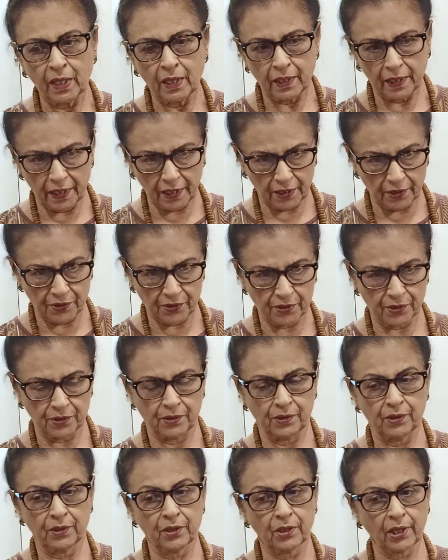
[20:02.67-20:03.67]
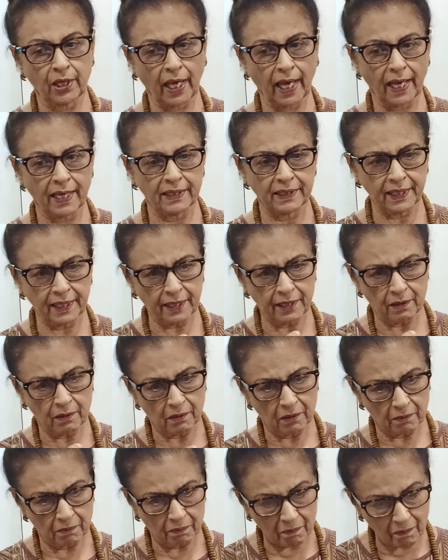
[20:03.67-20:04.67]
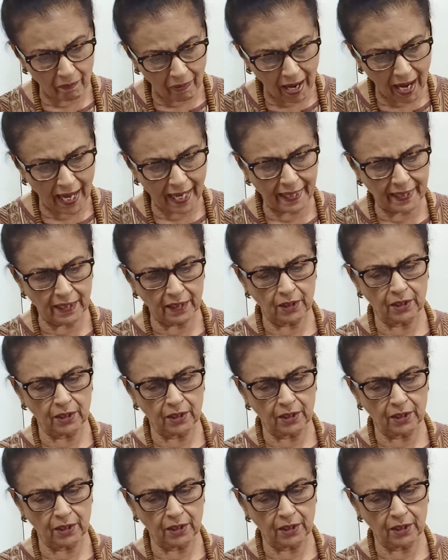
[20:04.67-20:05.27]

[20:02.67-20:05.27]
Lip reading: is carried by